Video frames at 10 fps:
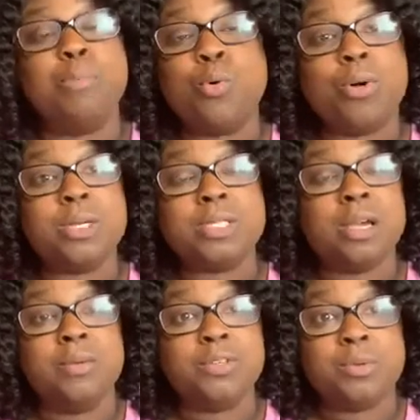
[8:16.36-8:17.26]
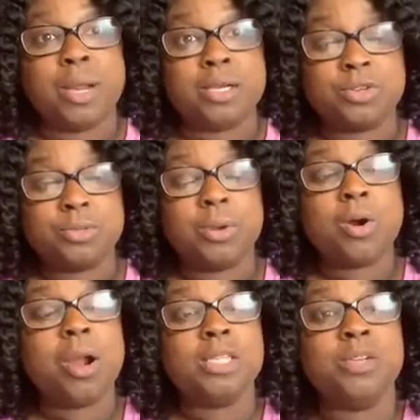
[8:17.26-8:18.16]
boards of directors,
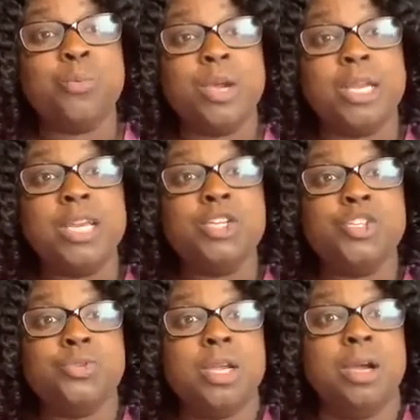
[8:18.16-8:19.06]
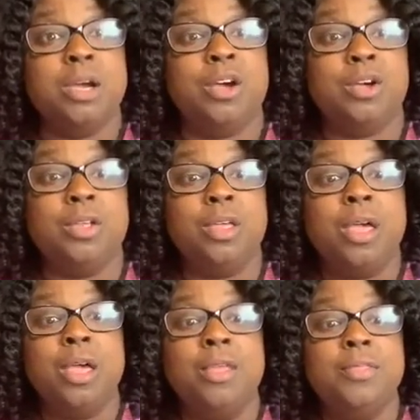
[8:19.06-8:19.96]
regardless of what industry
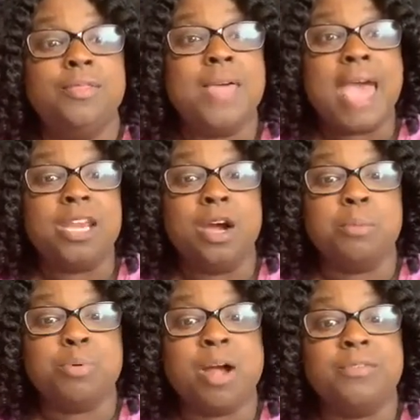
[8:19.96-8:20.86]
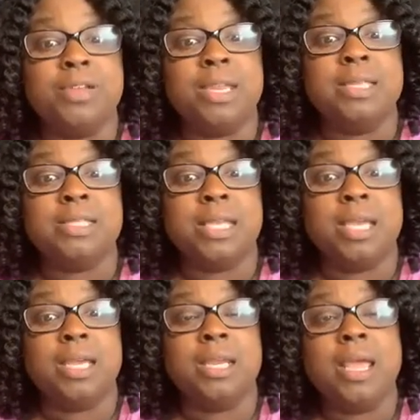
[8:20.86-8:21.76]
that nonprofit is
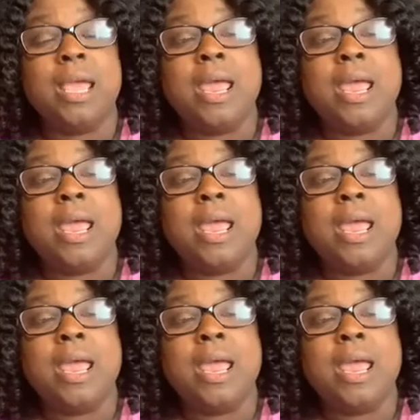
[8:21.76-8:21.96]
in.